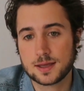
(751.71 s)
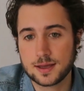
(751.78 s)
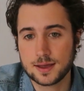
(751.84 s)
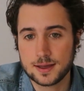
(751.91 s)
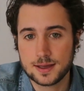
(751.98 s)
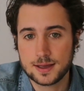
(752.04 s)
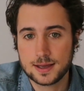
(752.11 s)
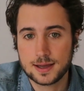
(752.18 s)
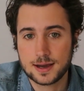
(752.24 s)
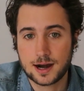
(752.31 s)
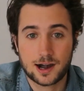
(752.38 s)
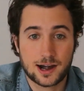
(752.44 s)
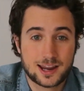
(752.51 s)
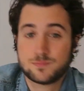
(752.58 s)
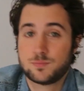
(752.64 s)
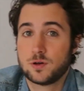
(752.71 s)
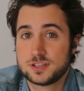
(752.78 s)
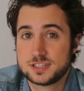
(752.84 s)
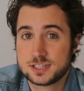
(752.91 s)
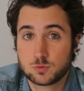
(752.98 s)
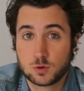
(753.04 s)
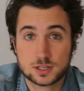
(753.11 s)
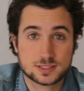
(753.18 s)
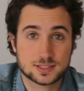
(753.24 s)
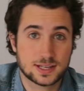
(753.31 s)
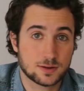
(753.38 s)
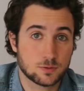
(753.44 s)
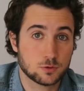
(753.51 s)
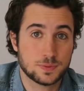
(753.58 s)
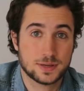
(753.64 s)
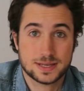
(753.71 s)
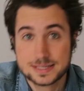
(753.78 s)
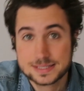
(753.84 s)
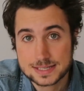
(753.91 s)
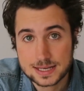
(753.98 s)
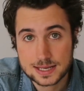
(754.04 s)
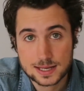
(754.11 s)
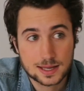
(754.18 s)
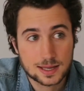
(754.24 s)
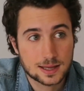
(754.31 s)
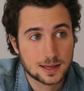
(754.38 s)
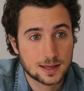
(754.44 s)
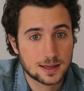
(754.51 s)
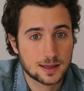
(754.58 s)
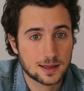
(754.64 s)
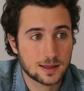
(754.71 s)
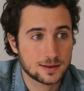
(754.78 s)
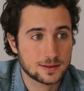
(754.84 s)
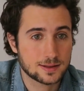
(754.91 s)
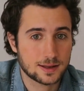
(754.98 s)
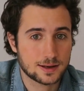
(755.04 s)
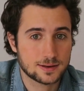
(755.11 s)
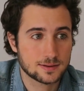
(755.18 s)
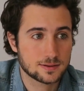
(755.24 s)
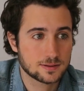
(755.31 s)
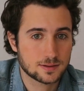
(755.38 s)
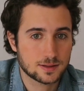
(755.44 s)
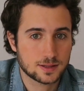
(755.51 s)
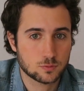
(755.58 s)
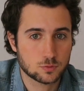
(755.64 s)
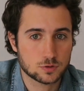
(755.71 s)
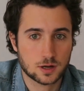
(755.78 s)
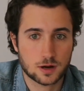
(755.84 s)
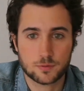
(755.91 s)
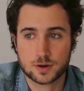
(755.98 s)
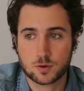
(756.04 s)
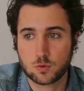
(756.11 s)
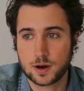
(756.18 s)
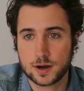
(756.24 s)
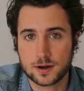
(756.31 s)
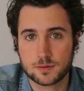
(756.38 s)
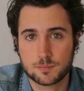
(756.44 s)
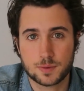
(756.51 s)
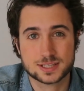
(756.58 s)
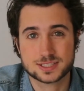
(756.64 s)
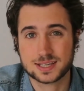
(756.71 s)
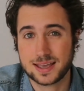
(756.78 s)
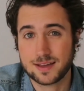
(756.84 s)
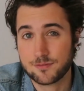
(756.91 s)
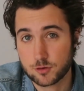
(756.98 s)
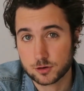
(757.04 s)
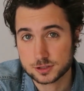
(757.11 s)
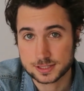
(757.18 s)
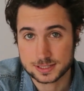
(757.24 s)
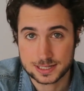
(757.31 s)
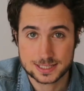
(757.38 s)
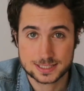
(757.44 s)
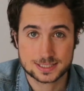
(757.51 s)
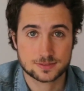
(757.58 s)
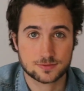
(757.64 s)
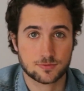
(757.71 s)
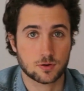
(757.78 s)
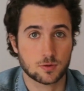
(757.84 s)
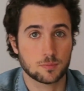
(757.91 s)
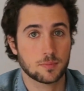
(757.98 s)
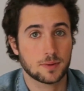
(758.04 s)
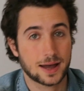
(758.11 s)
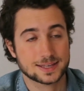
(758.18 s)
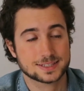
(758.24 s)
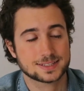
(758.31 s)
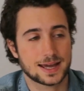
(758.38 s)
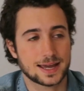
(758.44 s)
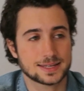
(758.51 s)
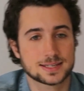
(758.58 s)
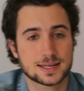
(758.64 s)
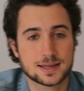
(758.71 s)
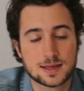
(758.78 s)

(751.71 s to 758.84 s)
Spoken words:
Our hypothesis was that it would be easy and that it would not require much effort, at least from my side.